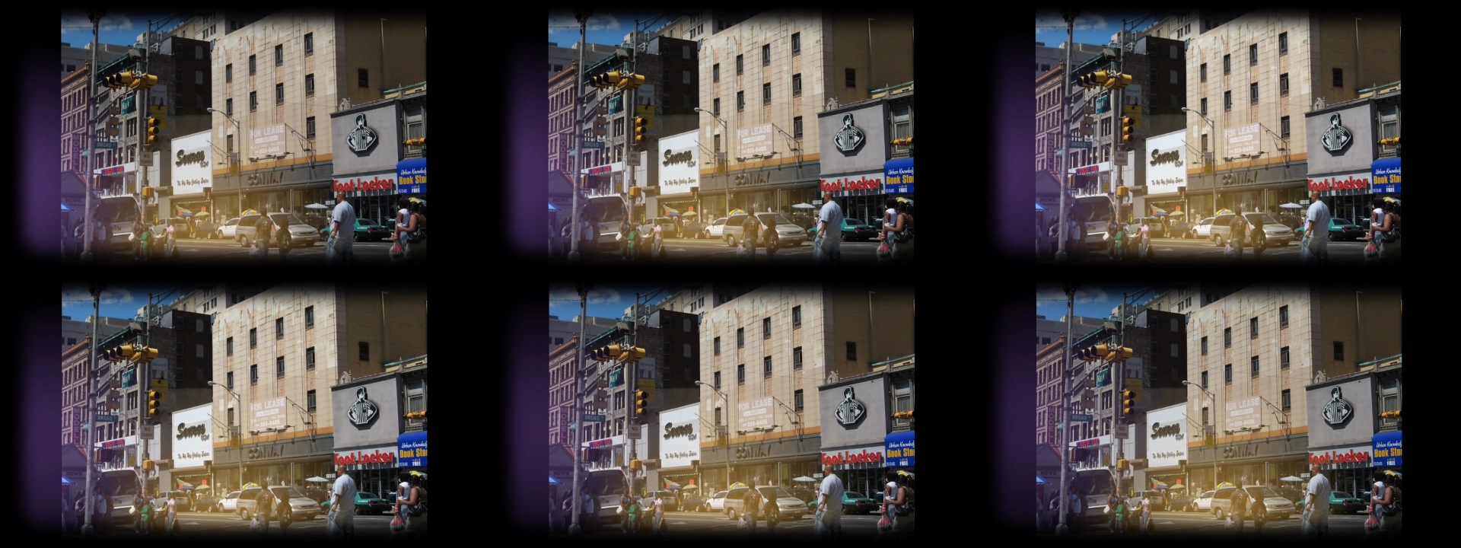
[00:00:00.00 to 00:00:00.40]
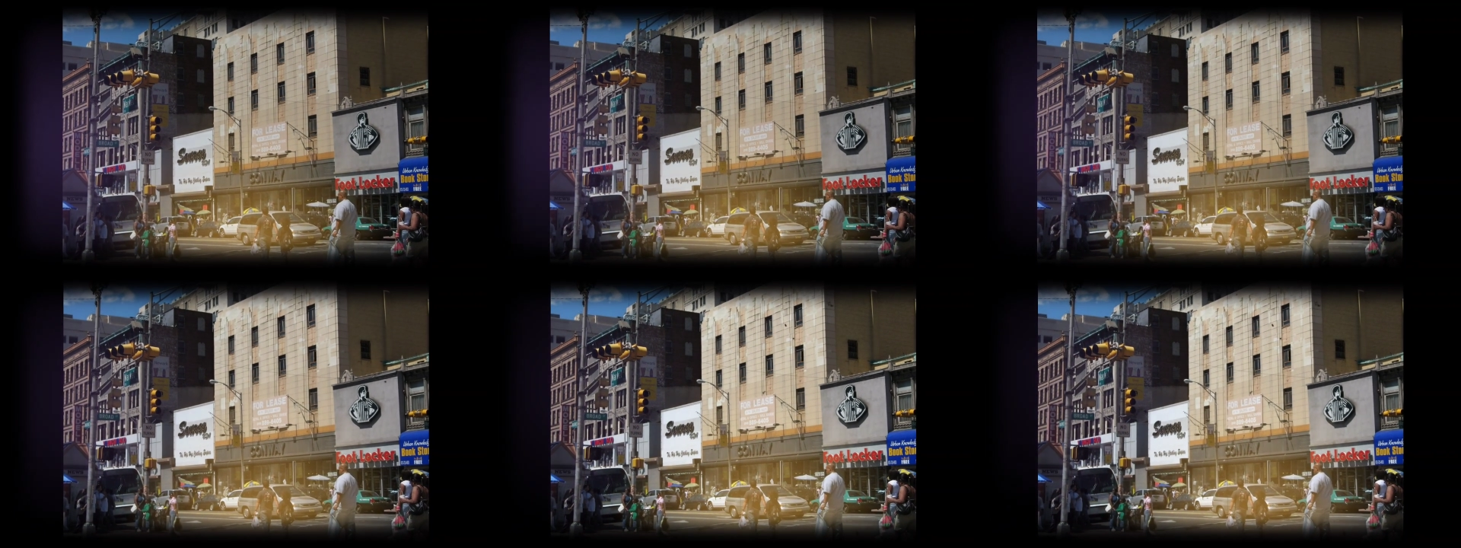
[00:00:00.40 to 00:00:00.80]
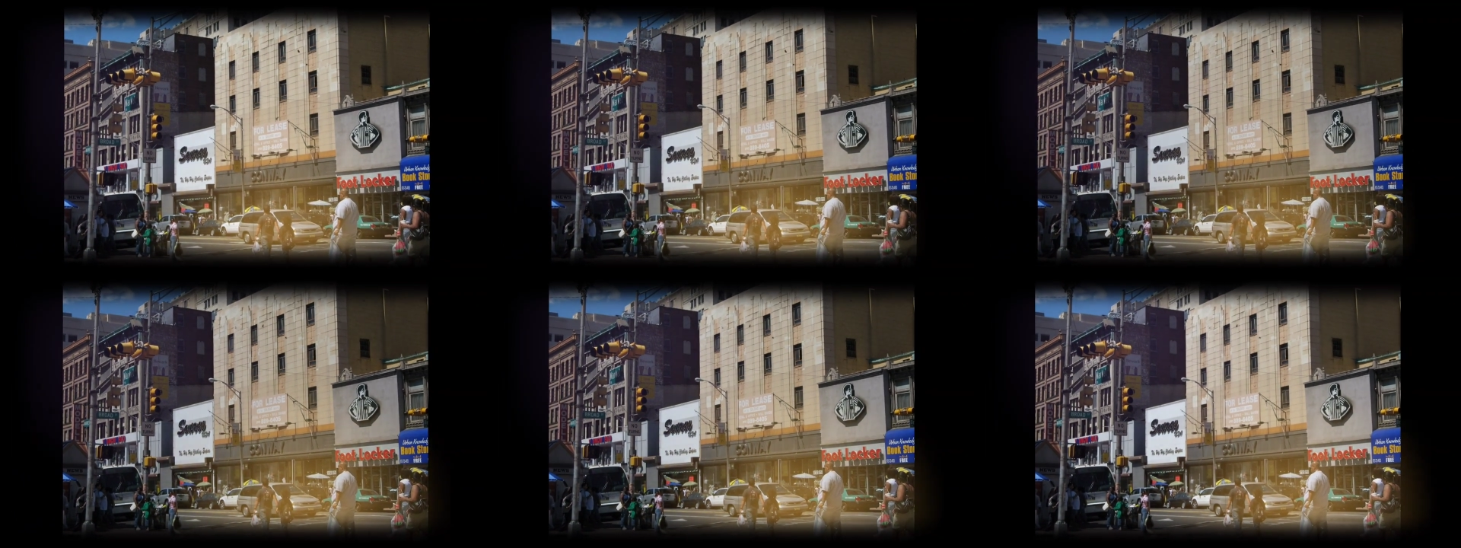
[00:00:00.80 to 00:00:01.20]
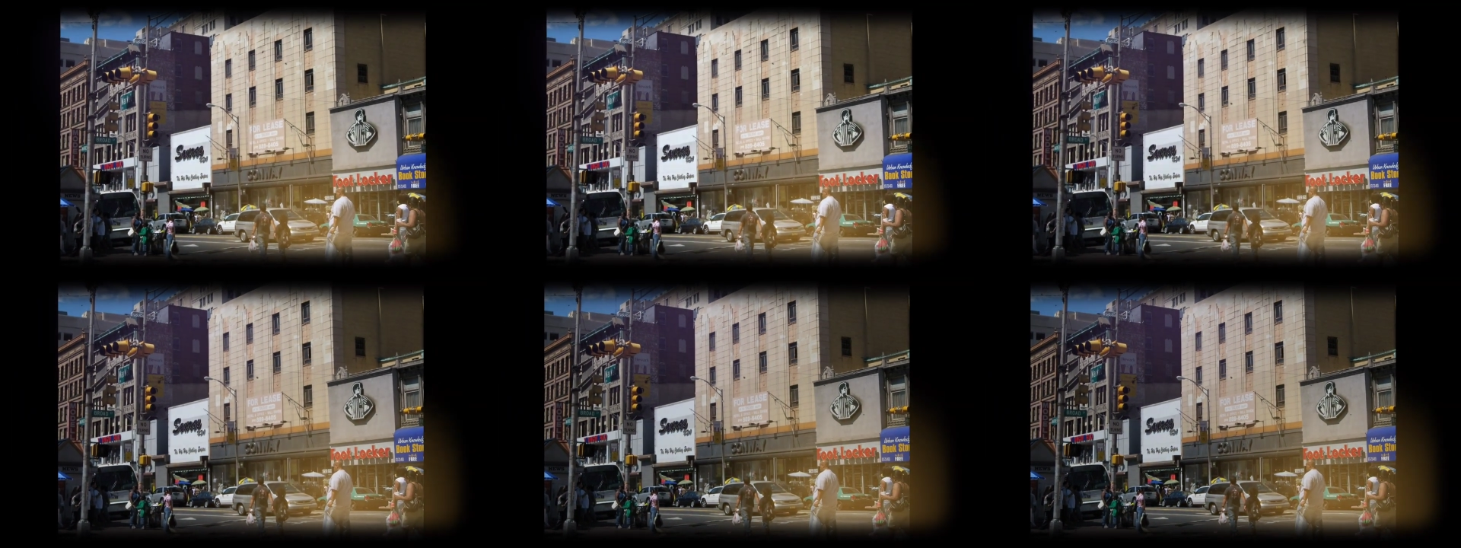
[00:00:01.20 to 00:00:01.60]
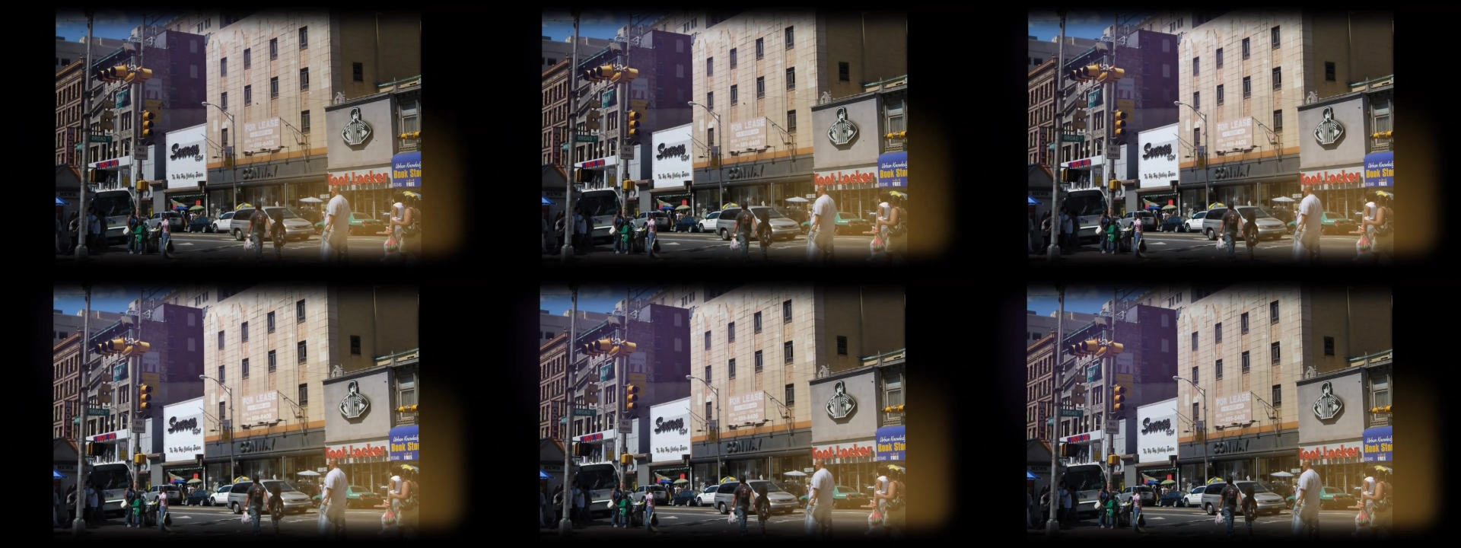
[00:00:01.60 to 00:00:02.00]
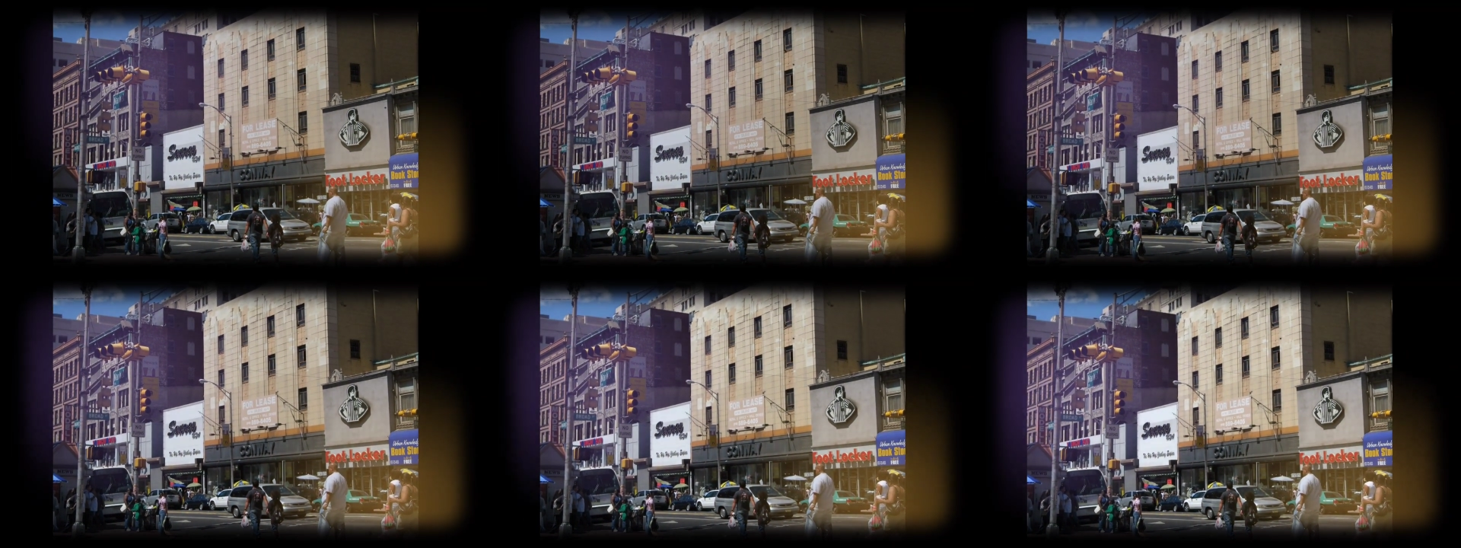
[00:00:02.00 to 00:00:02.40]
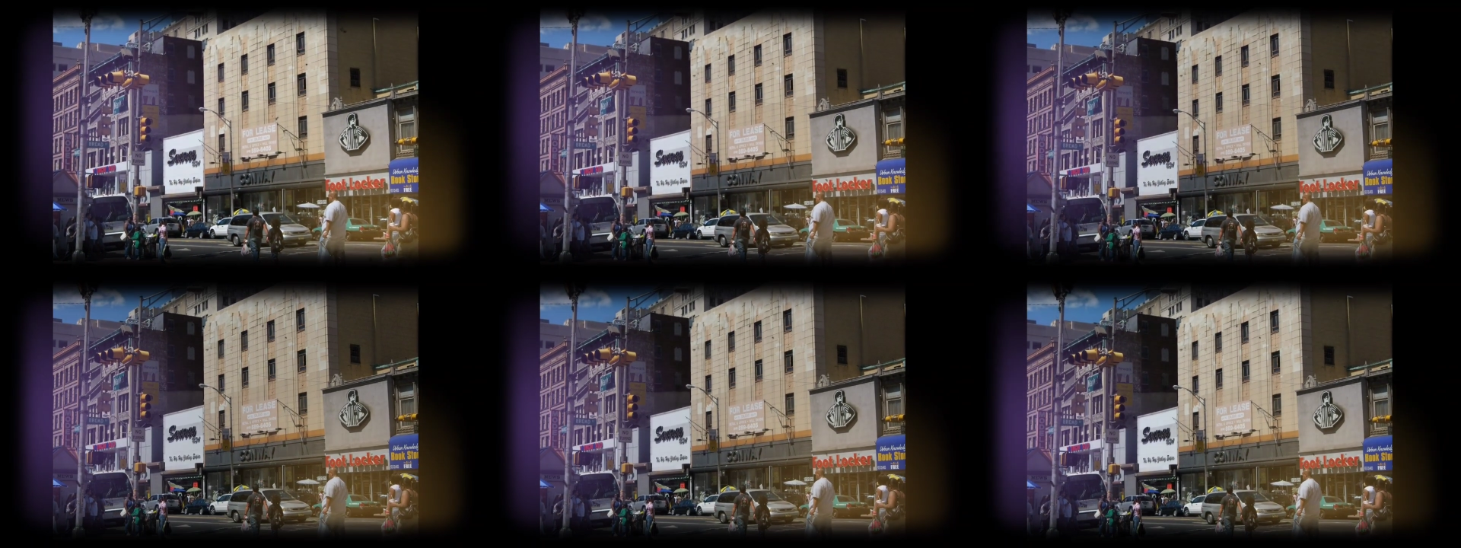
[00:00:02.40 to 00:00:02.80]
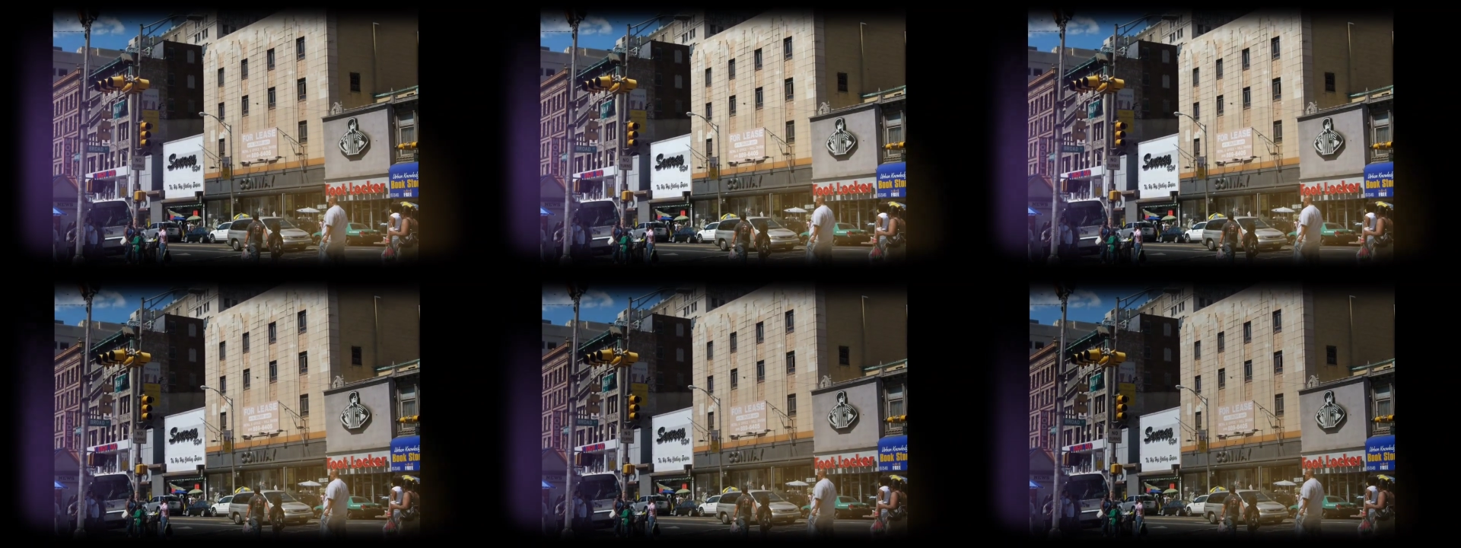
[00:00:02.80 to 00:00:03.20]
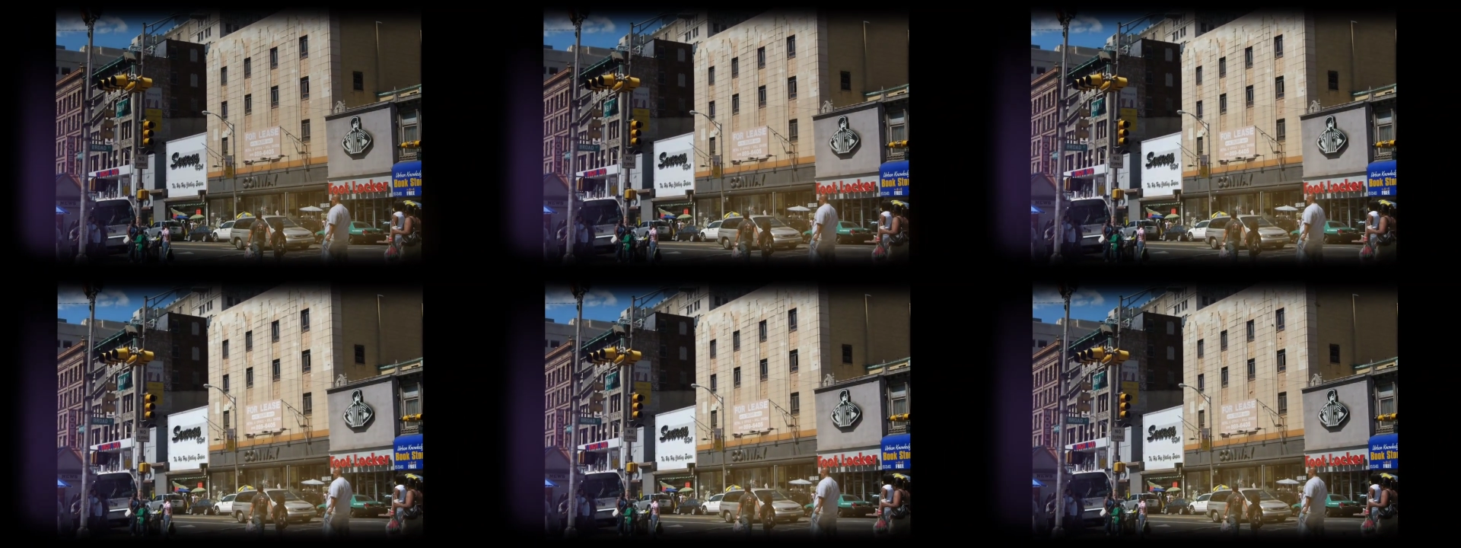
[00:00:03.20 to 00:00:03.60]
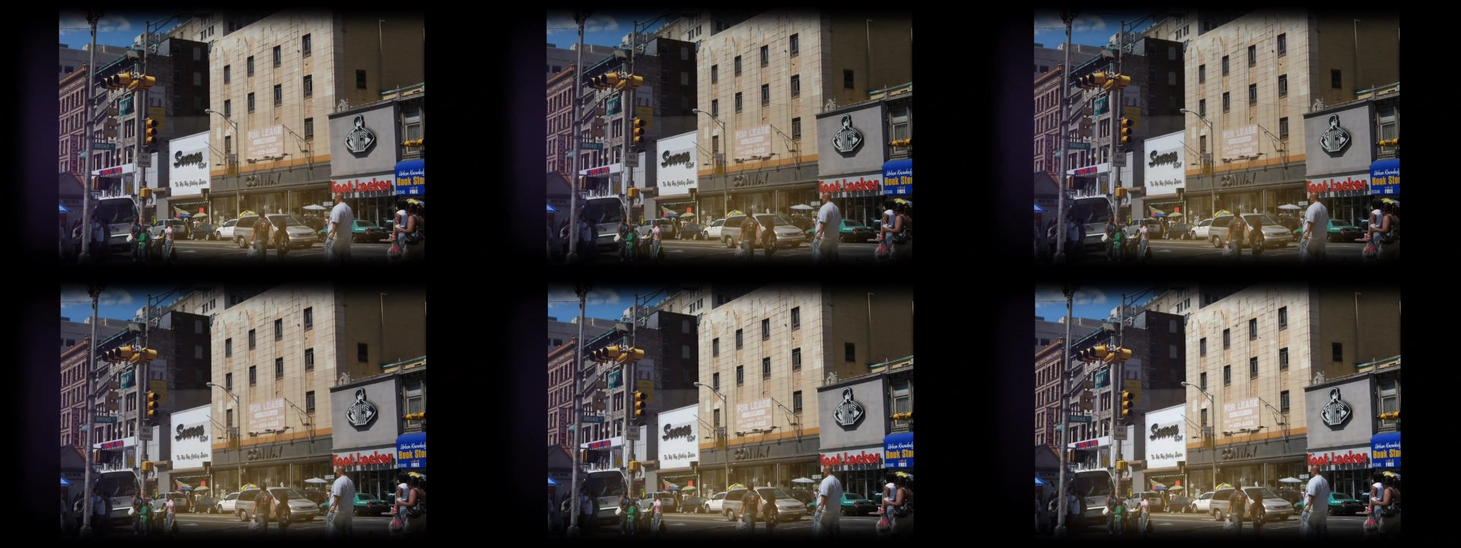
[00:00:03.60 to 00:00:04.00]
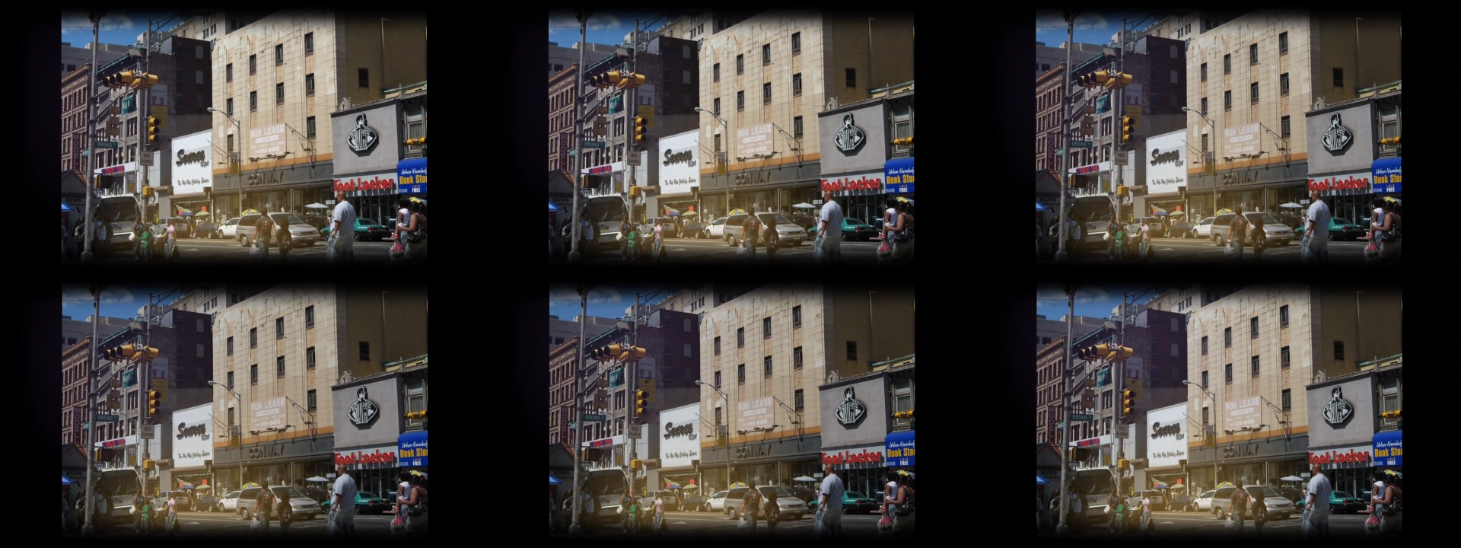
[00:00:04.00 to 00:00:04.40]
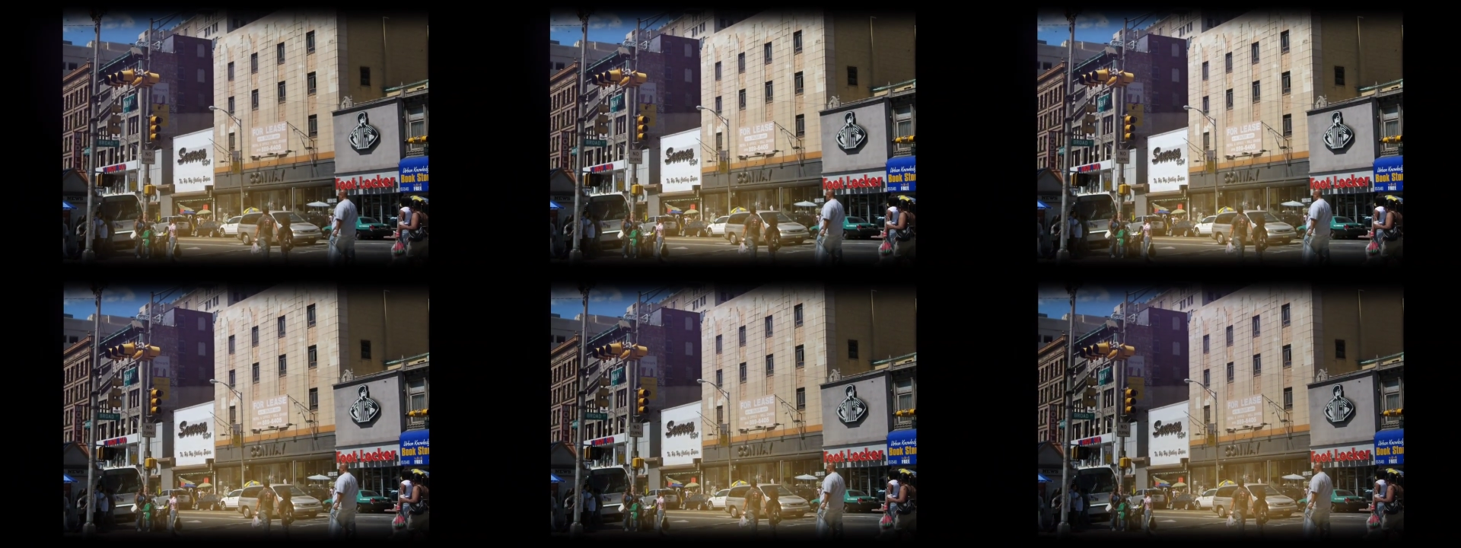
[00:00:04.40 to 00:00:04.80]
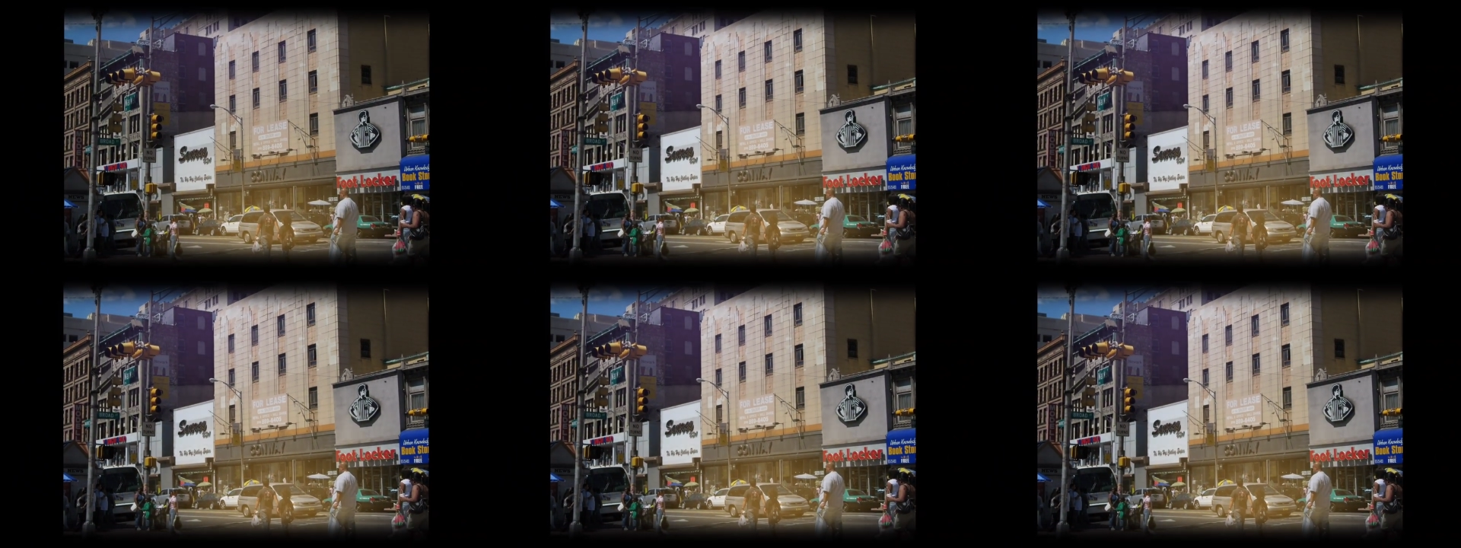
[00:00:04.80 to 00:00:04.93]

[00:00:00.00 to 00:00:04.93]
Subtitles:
No face is visible, so there are no lips to read.